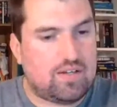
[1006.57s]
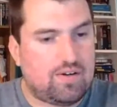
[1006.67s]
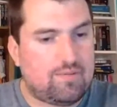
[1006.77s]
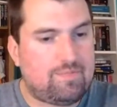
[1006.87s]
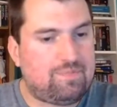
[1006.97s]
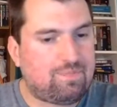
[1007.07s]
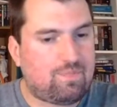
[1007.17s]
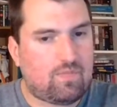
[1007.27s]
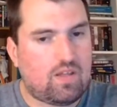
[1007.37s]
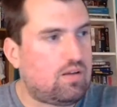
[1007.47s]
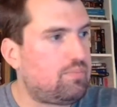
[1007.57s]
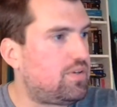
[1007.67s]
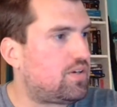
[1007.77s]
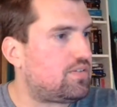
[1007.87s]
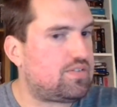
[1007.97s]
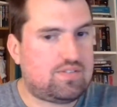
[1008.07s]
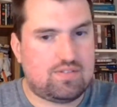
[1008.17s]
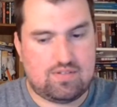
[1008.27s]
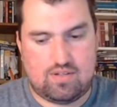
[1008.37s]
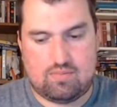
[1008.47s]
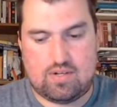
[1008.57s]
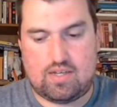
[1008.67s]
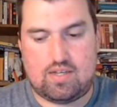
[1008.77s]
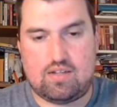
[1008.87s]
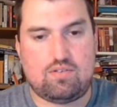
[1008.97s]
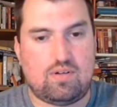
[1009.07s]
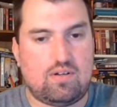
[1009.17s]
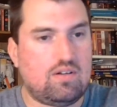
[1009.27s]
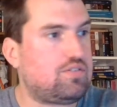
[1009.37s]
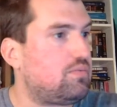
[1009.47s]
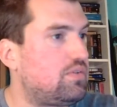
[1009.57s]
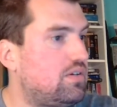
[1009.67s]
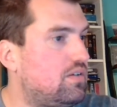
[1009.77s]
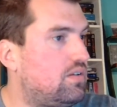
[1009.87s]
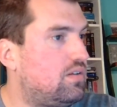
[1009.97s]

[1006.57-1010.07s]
here. You can see it when I get to it. I just don't want to